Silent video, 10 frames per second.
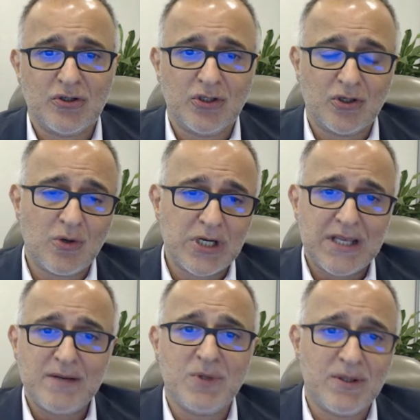or you don't want
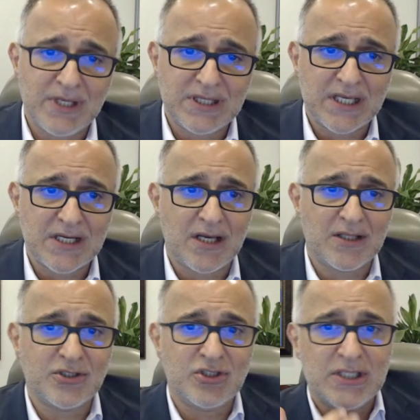to implement
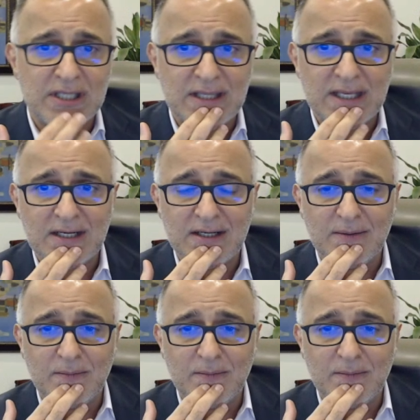technology and then,